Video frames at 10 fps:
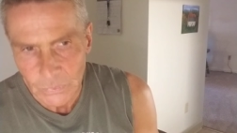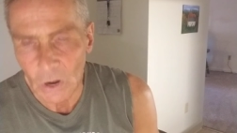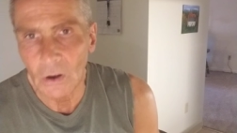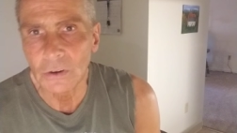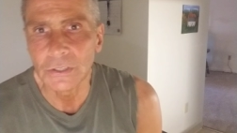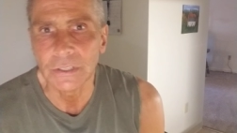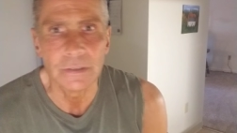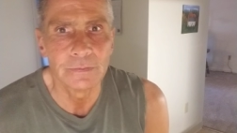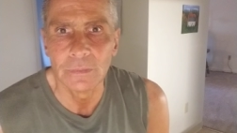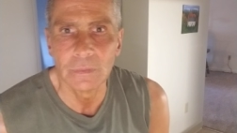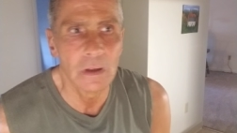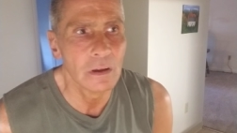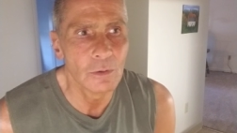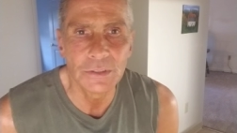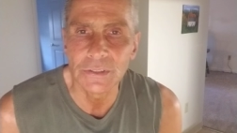Carlson, uh,
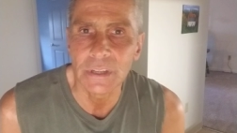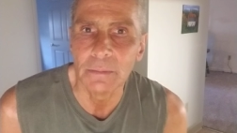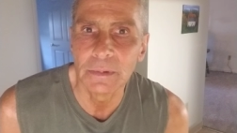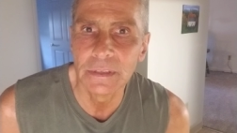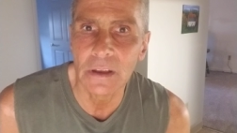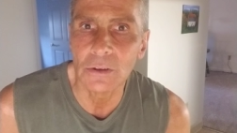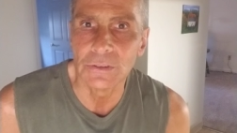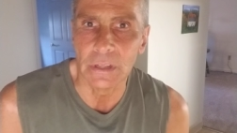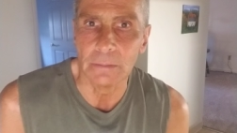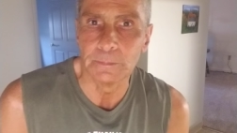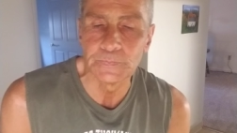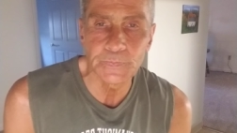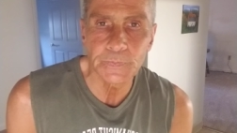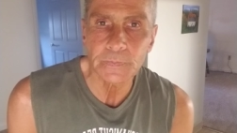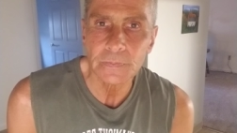what's his name, tells them.
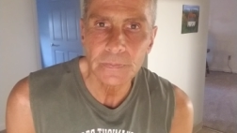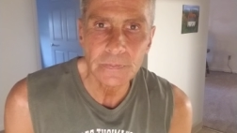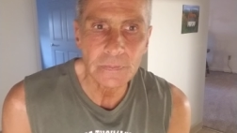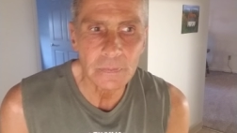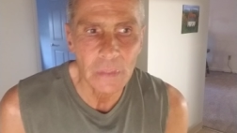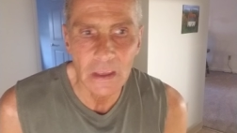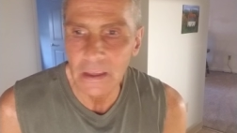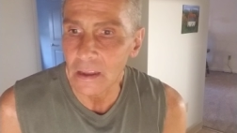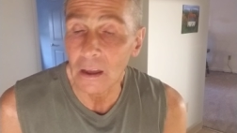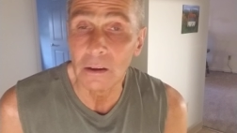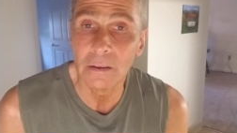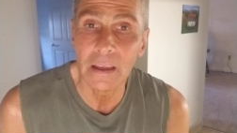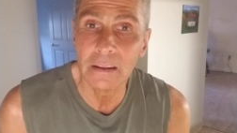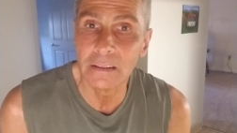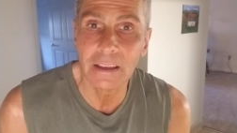You know,
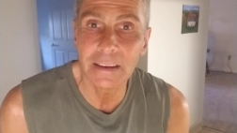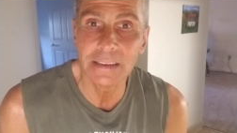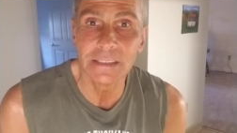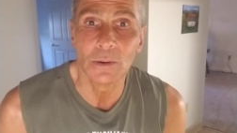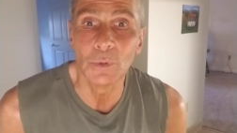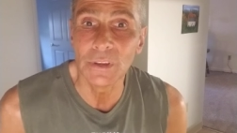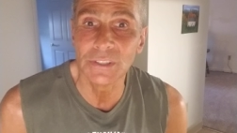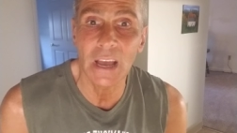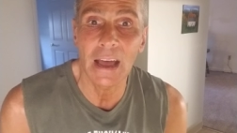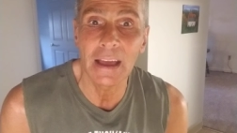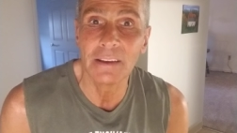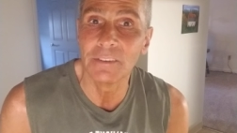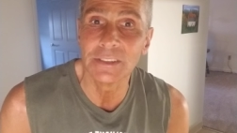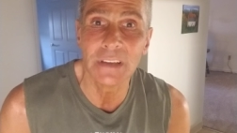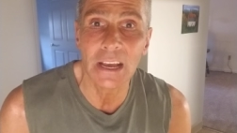and like I said, with a sigh of
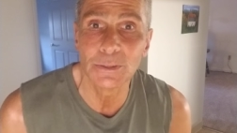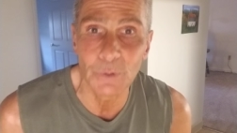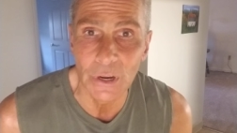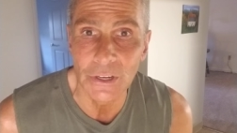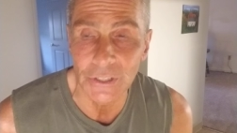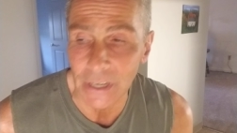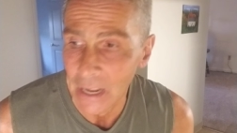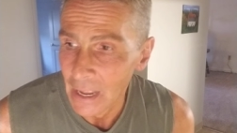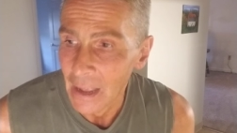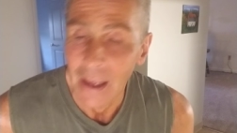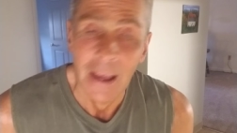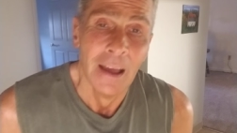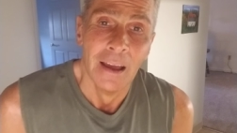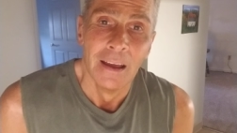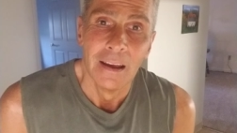exasperation,
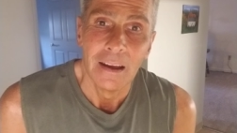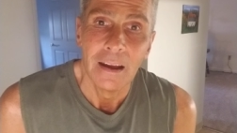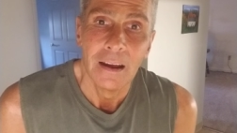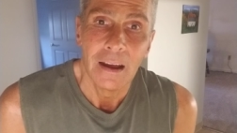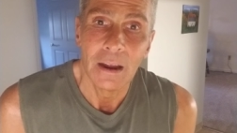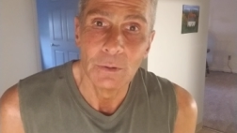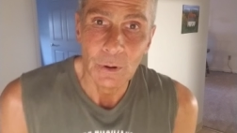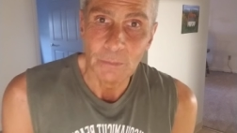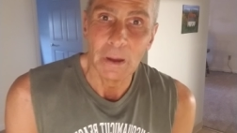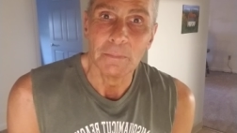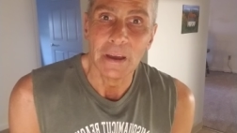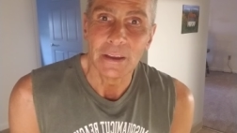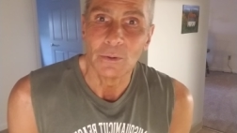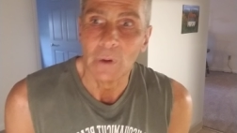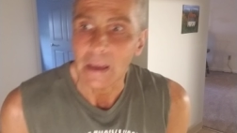I rode my
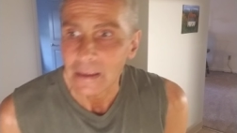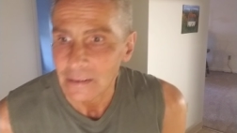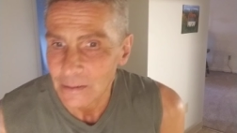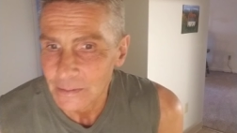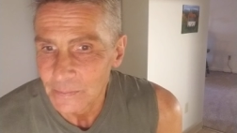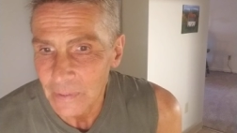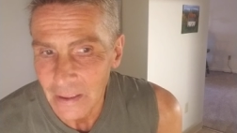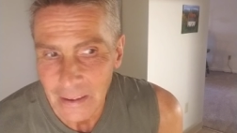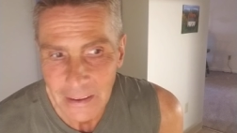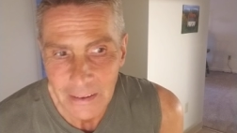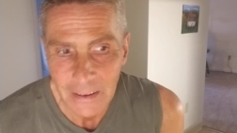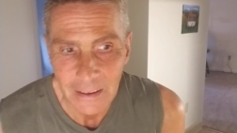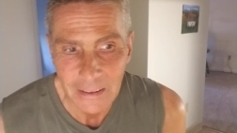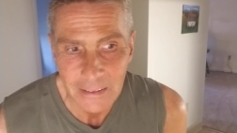bike away. And uh,